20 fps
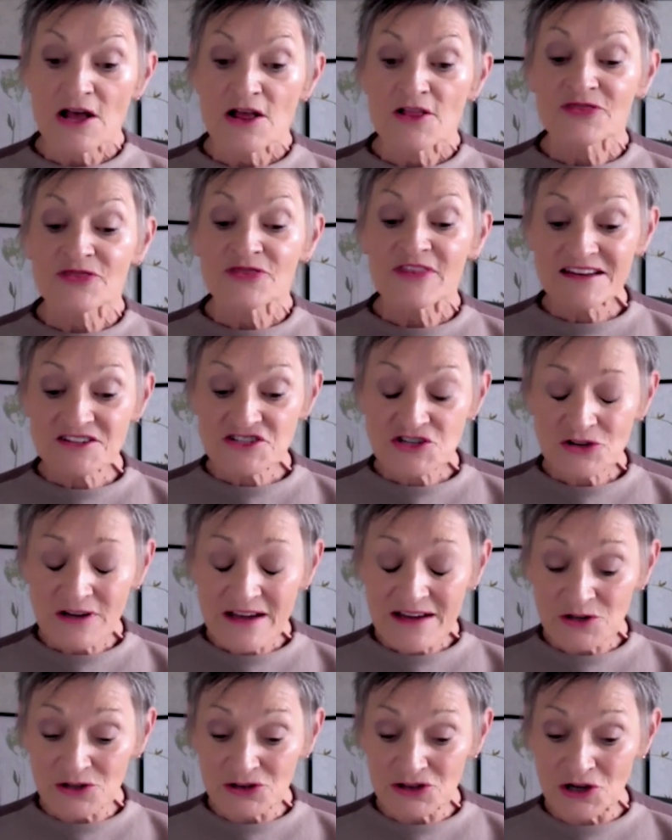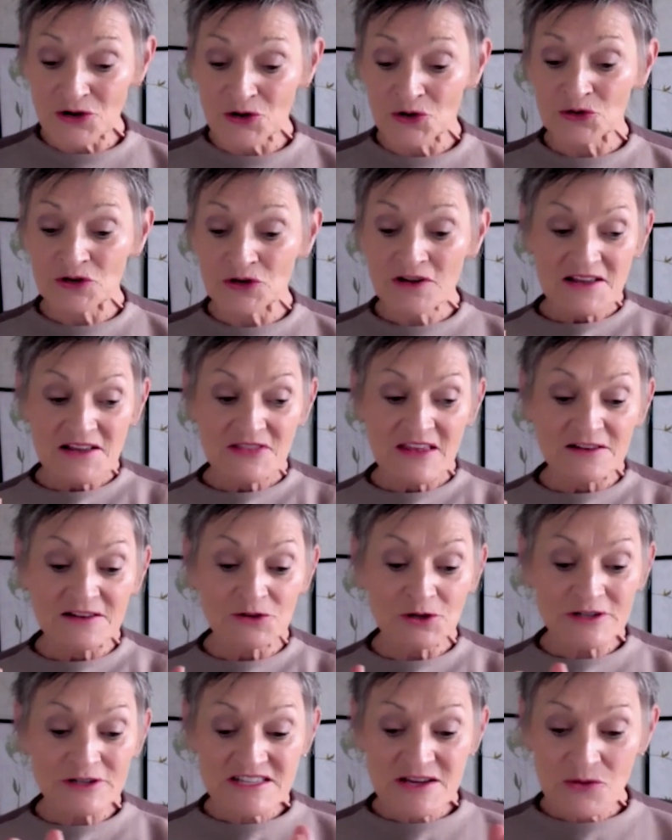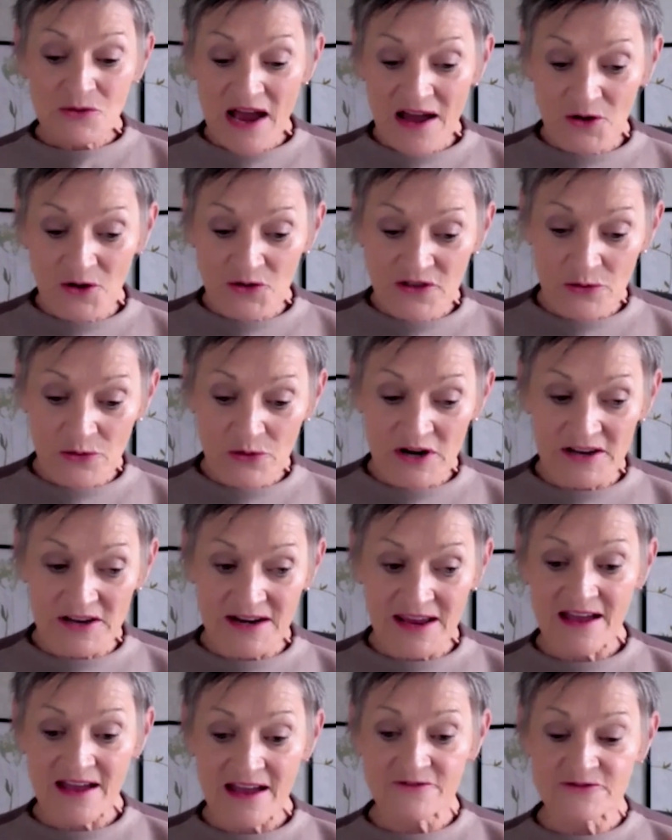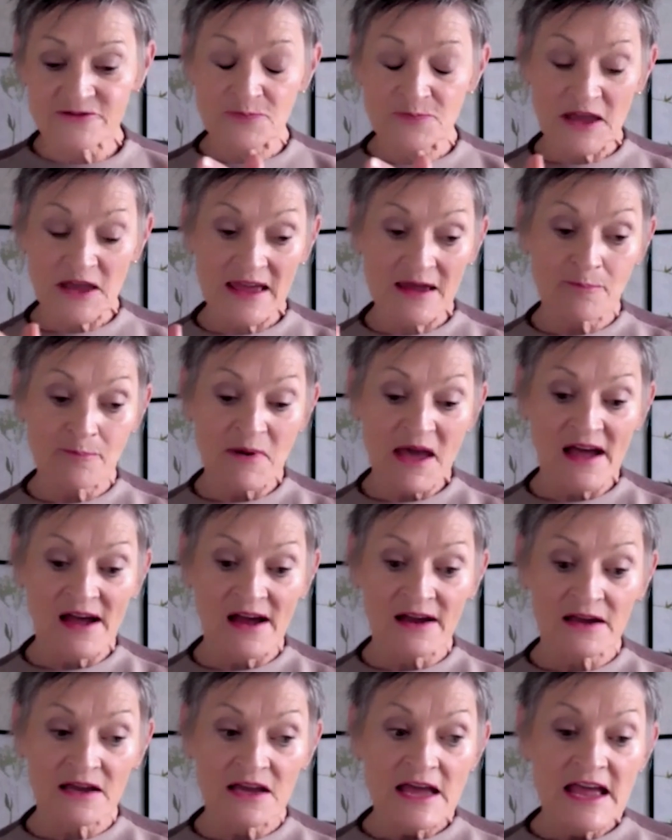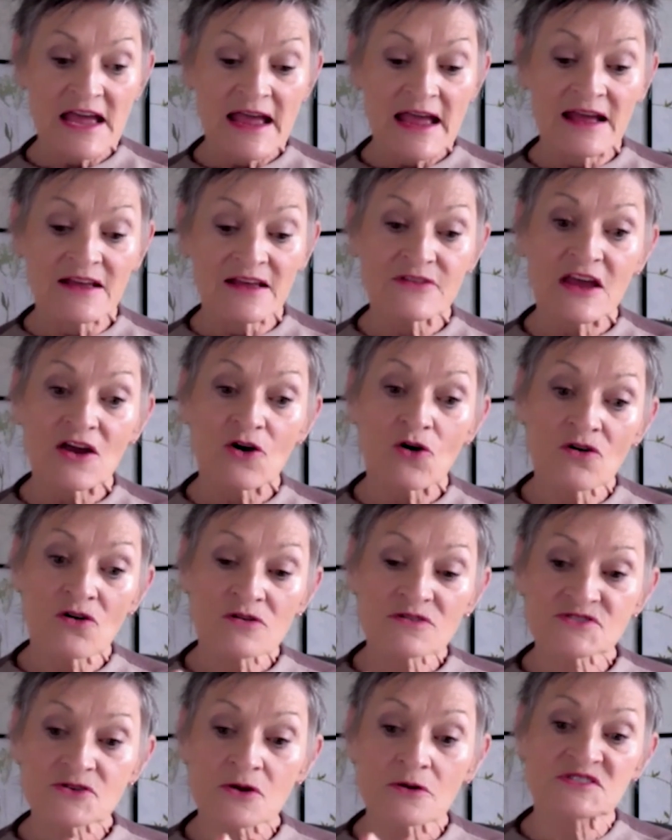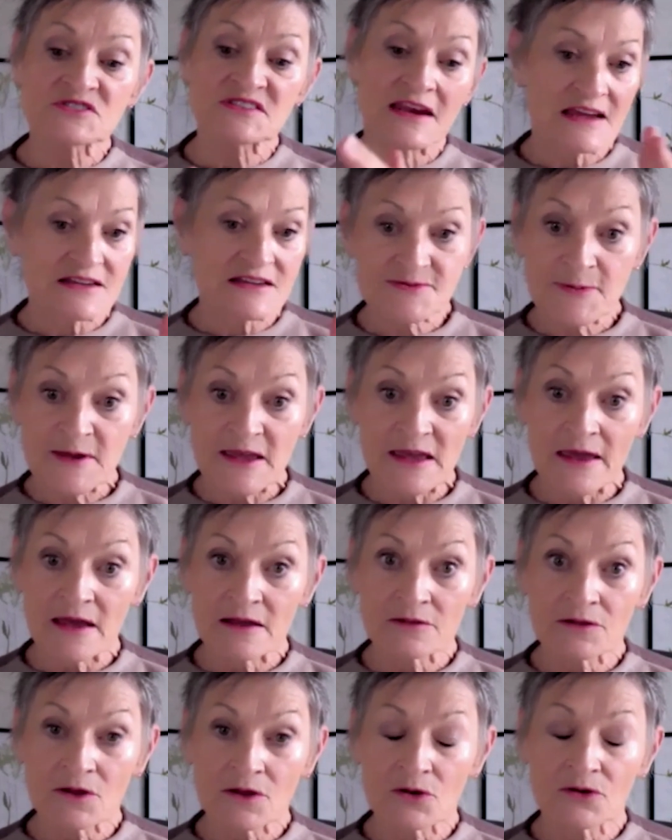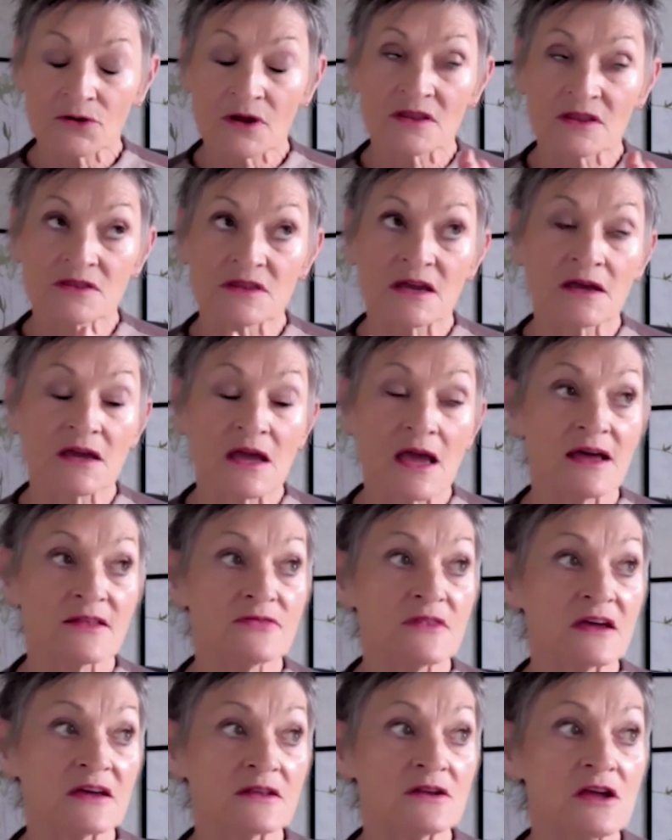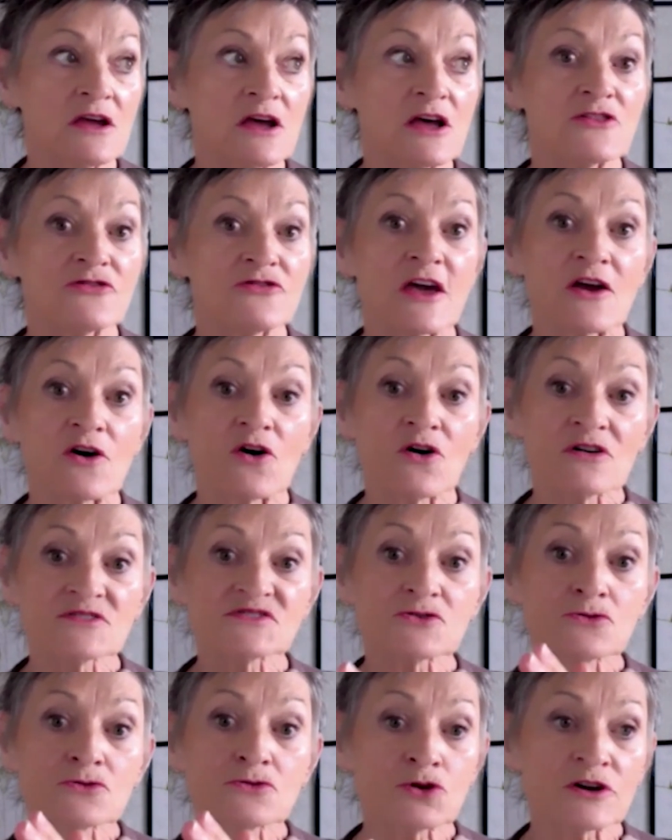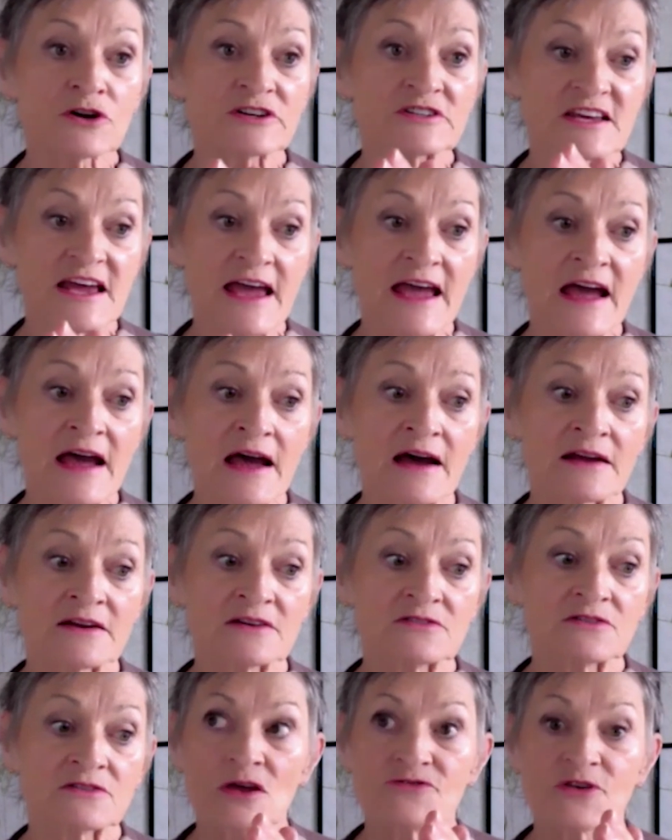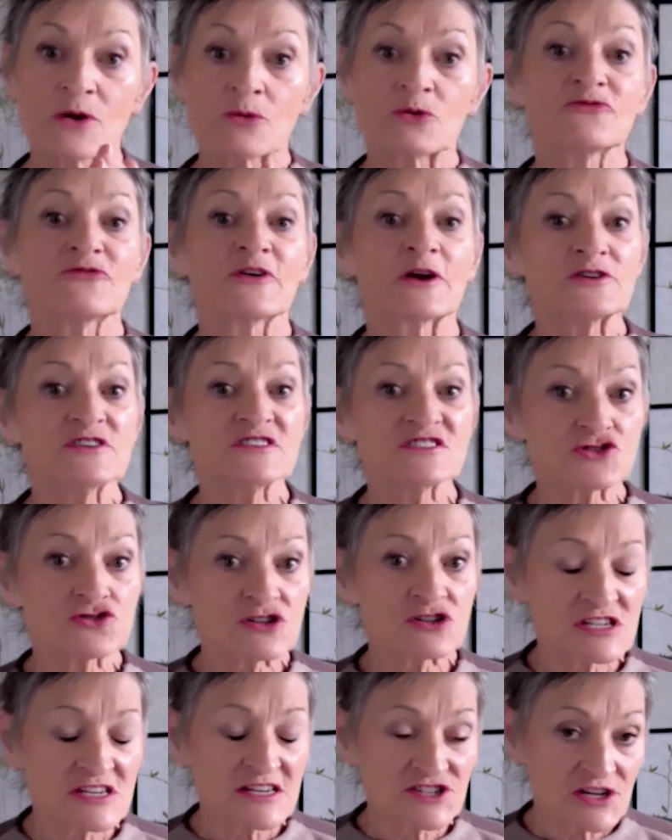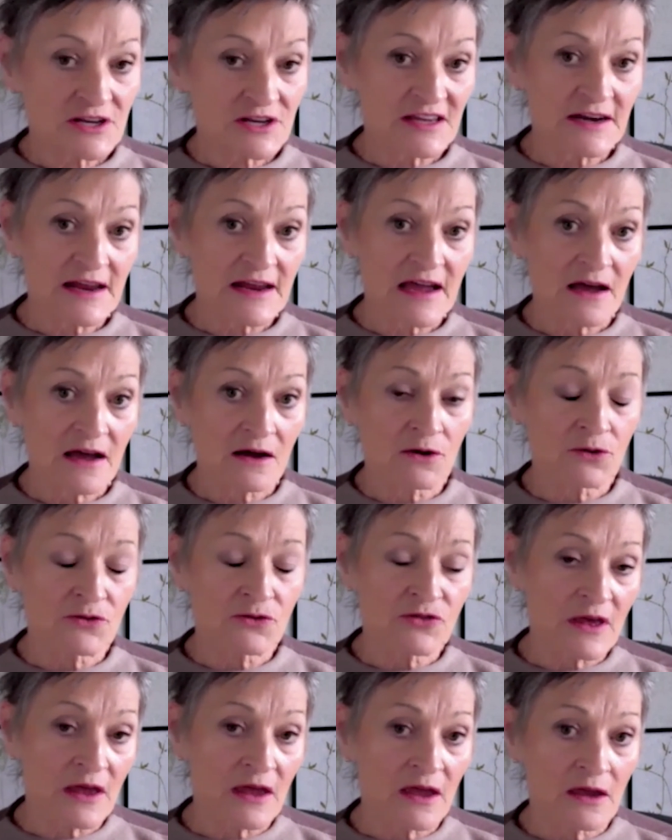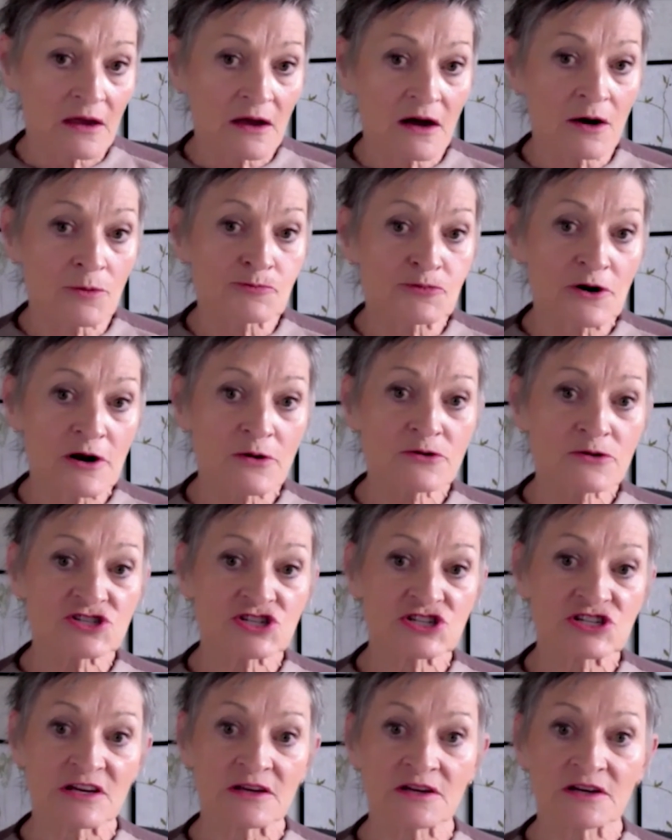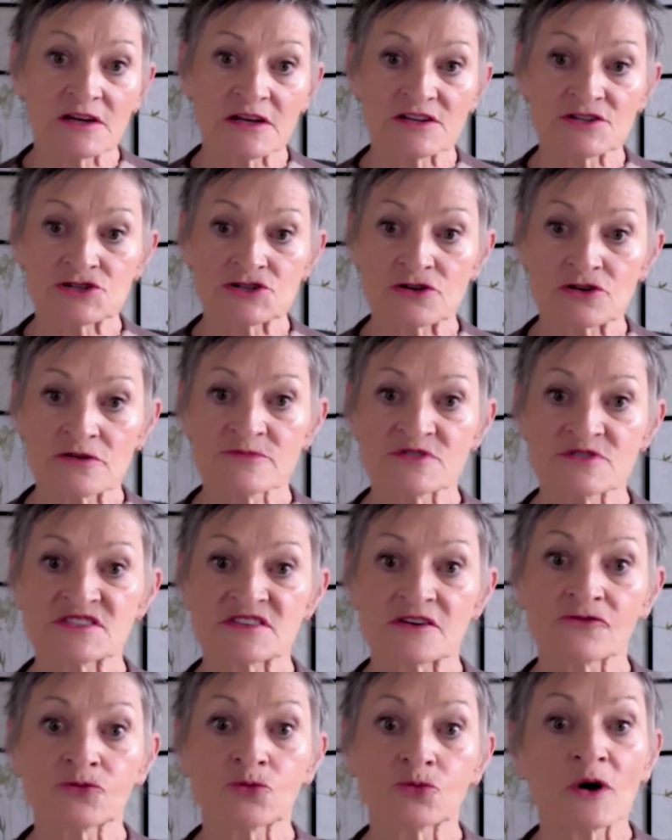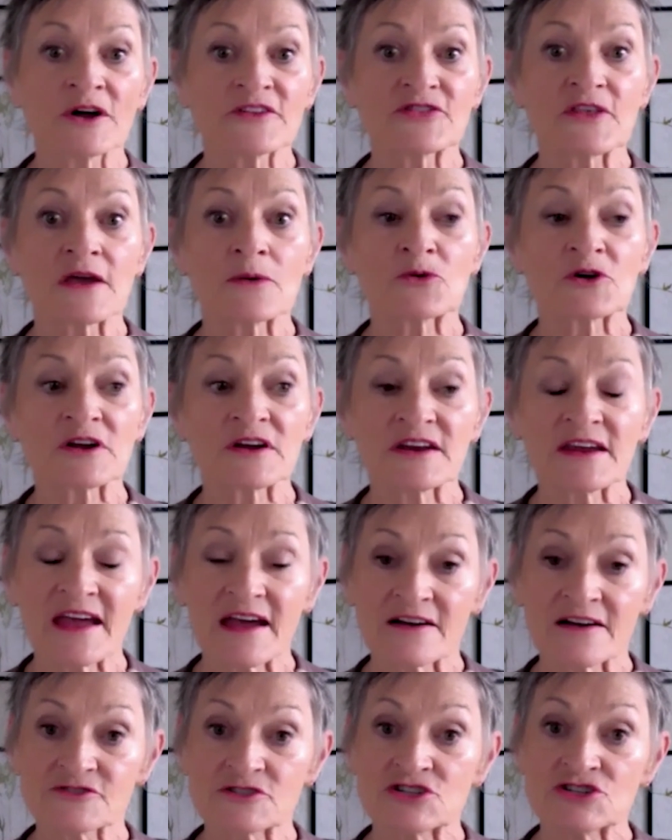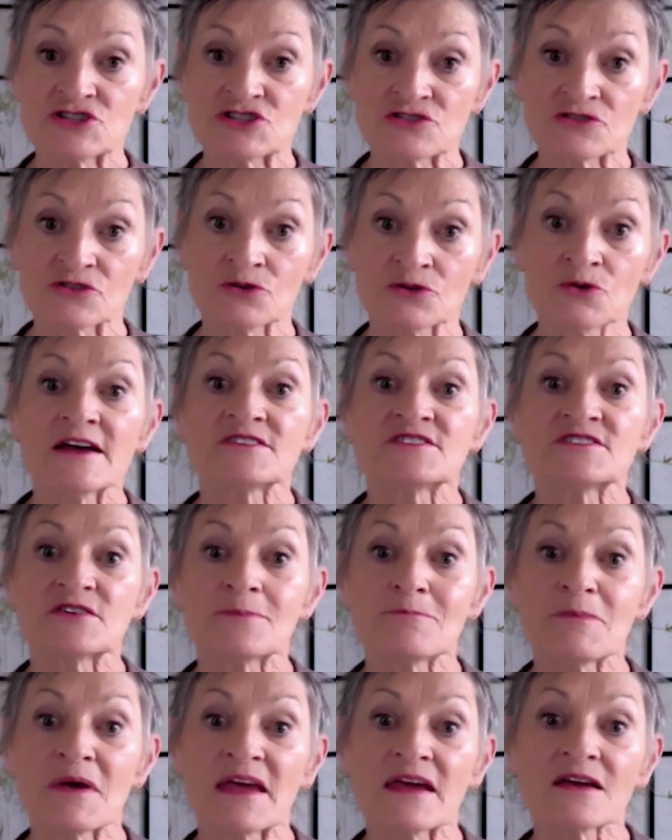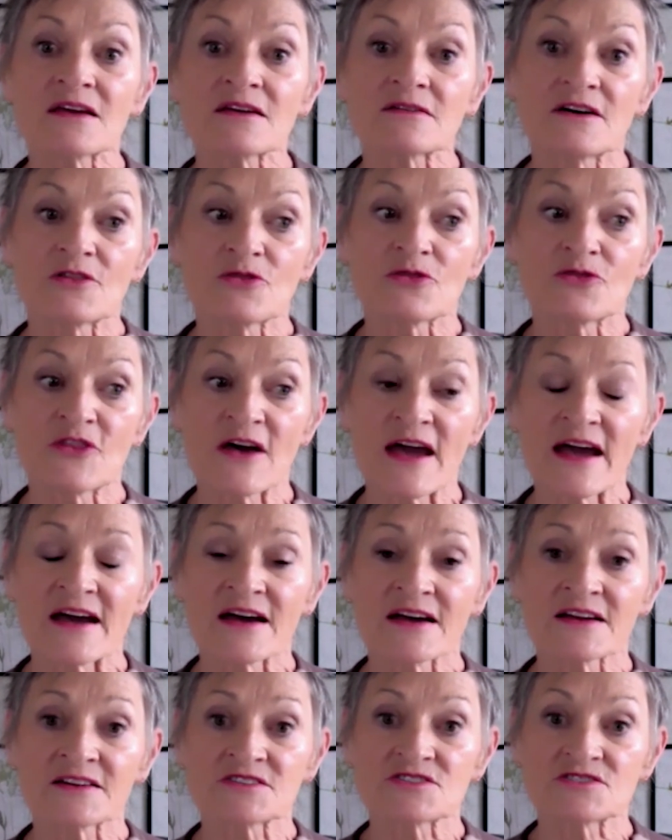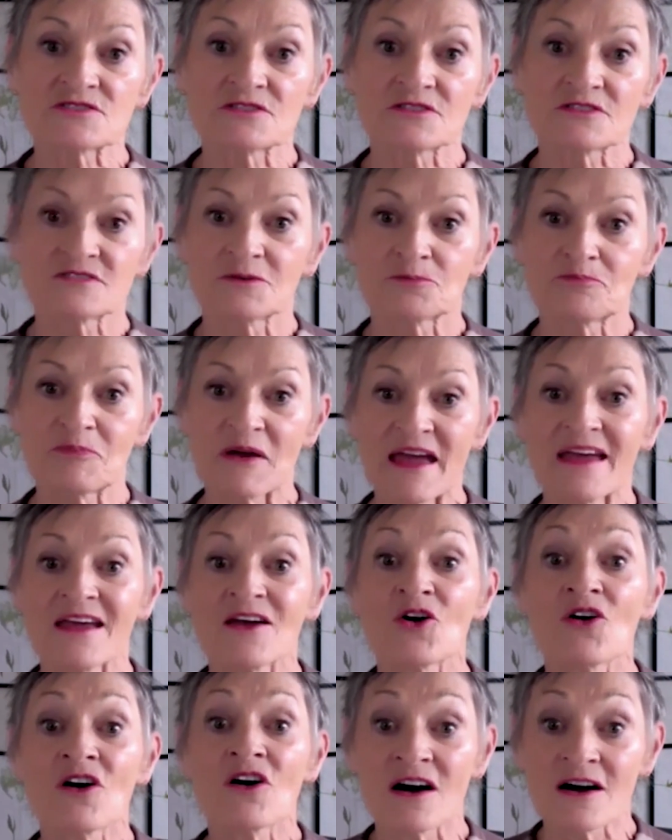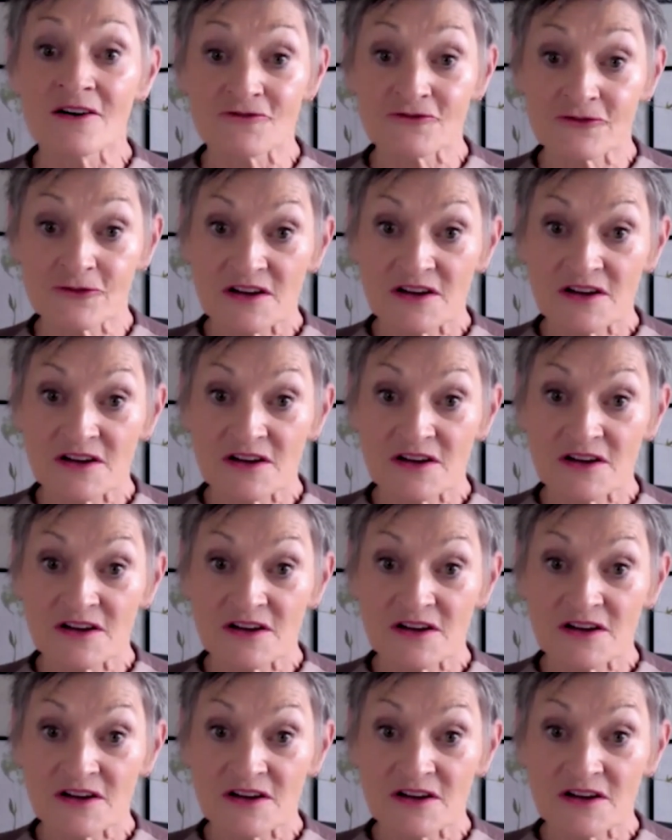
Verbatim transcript: They took out a loan, they looked at how they were going to have to pay it back, and they also, it was an SBA loan, I think. And then they also looked at, they were very strategic in how they approached it in terms of what they were going to have to do to make that pay off.